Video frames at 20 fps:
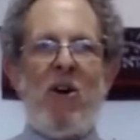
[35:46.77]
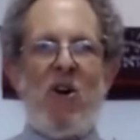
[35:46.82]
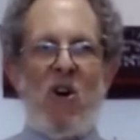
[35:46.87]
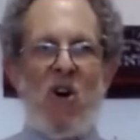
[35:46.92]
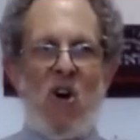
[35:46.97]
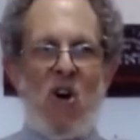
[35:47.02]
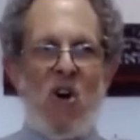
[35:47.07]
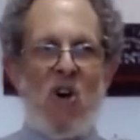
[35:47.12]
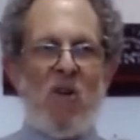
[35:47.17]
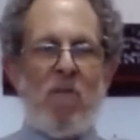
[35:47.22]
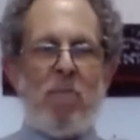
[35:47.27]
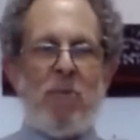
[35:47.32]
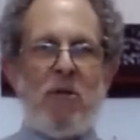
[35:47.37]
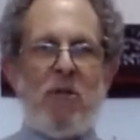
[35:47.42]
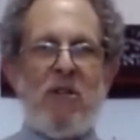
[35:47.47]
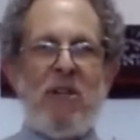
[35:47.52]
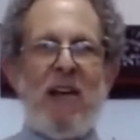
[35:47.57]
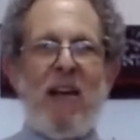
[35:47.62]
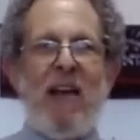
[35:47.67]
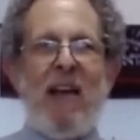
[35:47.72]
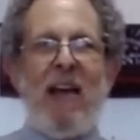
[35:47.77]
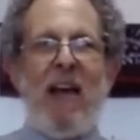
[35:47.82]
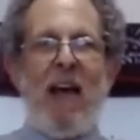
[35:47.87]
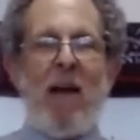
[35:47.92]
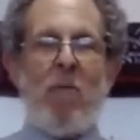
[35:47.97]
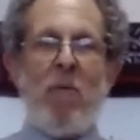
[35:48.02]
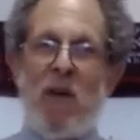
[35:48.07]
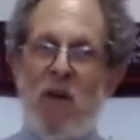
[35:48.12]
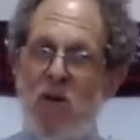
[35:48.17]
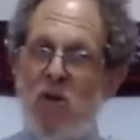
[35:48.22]
herbs.
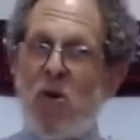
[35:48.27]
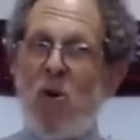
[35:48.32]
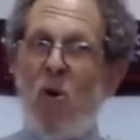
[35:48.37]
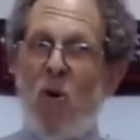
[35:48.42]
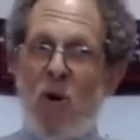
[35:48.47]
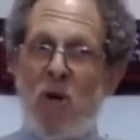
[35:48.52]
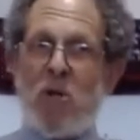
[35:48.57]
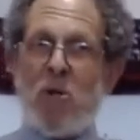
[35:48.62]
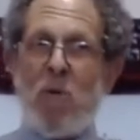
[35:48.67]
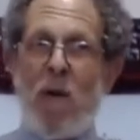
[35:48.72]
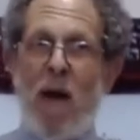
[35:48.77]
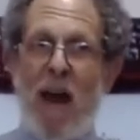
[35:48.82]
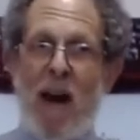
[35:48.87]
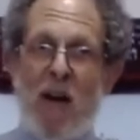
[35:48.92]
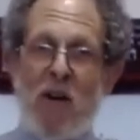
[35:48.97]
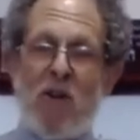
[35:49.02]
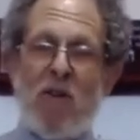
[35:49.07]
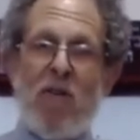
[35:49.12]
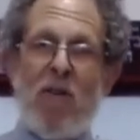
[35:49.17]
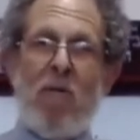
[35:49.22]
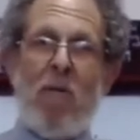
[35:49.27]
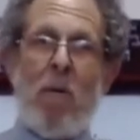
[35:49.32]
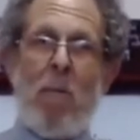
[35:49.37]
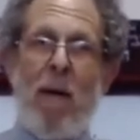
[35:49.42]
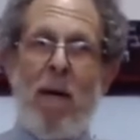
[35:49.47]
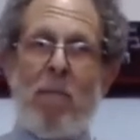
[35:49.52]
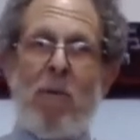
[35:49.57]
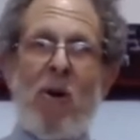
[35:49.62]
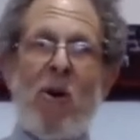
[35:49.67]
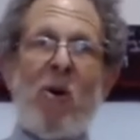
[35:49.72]
And we use horseradish,
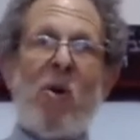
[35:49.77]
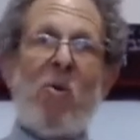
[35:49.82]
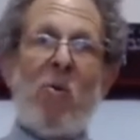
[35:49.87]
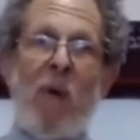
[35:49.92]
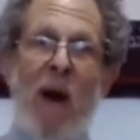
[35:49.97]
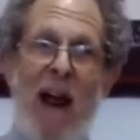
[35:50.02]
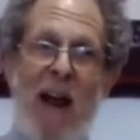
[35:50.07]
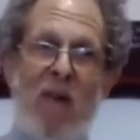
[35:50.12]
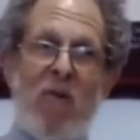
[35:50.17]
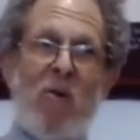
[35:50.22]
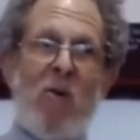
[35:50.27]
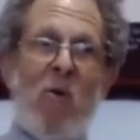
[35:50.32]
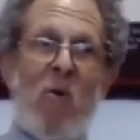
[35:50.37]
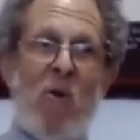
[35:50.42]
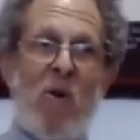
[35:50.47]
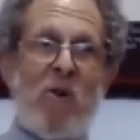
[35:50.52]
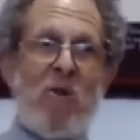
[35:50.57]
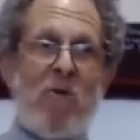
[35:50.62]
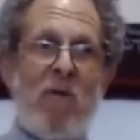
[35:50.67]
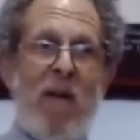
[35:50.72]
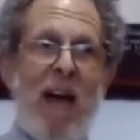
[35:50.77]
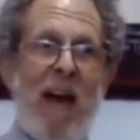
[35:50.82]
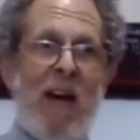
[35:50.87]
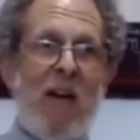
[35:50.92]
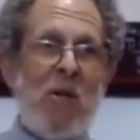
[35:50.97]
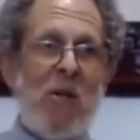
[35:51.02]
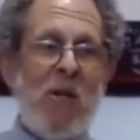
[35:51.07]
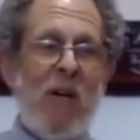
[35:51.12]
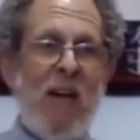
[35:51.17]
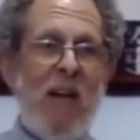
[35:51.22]
remember, ground
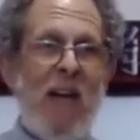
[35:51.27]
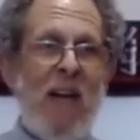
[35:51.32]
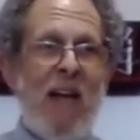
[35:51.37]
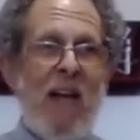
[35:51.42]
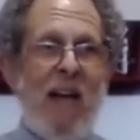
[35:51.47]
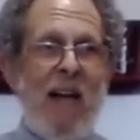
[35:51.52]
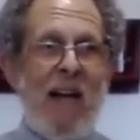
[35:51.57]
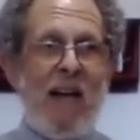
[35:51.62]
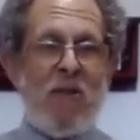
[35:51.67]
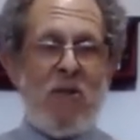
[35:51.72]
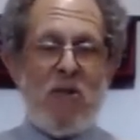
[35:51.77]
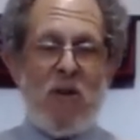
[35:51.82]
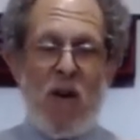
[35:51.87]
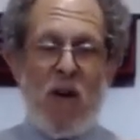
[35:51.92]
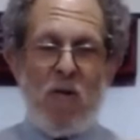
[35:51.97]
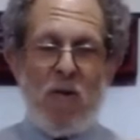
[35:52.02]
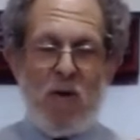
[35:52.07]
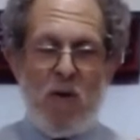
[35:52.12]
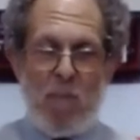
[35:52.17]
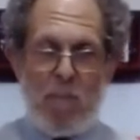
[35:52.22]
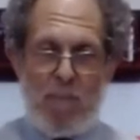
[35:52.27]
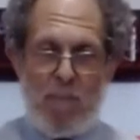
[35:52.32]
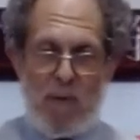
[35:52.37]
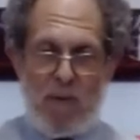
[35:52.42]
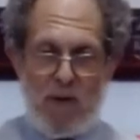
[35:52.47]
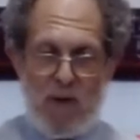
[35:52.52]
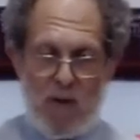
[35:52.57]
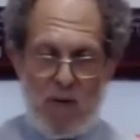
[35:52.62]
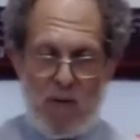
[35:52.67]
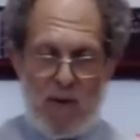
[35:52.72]
horseradish. And so you,
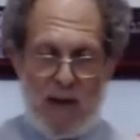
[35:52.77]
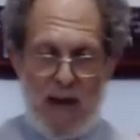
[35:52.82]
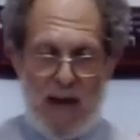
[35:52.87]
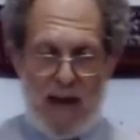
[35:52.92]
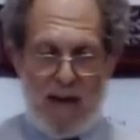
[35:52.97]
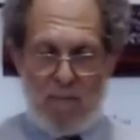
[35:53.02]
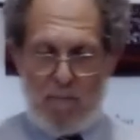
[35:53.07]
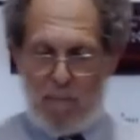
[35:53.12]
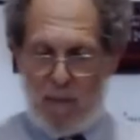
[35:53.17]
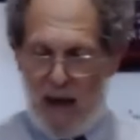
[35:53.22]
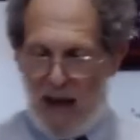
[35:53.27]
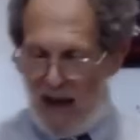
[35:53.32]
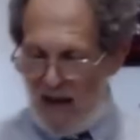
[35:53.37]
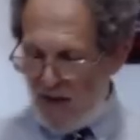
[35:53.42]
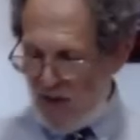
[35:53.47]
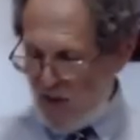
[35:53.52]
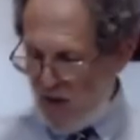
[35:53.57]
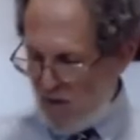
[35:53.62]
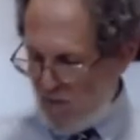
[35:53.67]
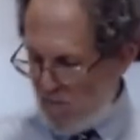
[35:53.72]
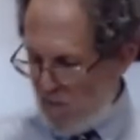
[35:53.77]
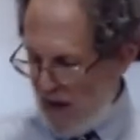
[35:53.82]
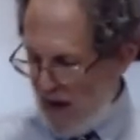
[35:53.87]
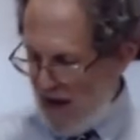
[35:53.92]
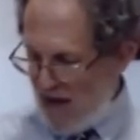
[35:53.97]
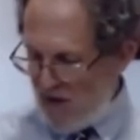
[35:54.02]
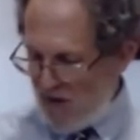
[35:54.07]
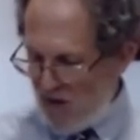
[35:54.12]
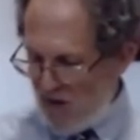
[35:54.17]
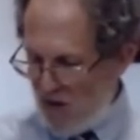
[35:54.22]
you can pass,
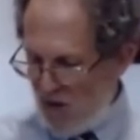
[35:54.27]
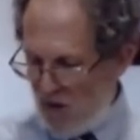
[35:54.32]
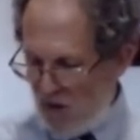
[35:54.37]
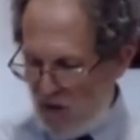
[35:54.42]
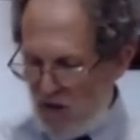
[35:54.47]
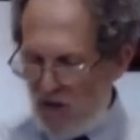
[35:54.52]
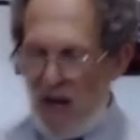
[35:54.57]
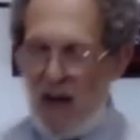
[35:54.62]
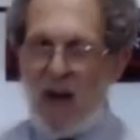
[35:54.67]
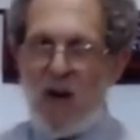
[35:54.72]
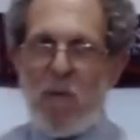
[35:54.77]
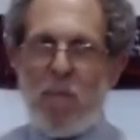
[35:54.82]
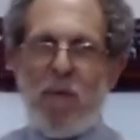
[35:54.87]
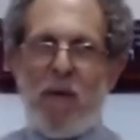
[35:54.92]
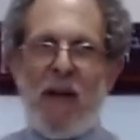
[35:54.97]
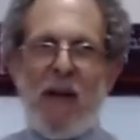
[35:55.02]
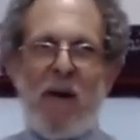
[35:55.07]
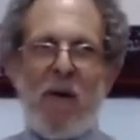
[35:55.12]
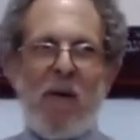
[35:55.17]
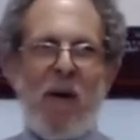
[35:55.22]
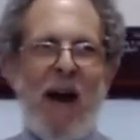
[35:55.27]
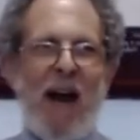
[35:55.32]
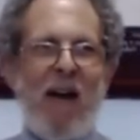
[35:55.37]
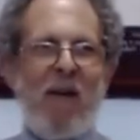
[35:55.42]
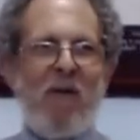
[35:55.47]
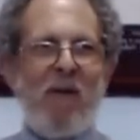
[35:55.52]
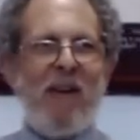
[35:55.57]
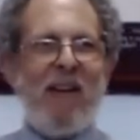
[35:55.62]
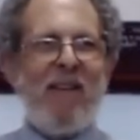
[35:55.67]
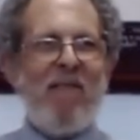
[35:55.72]
pass your Seder plate around,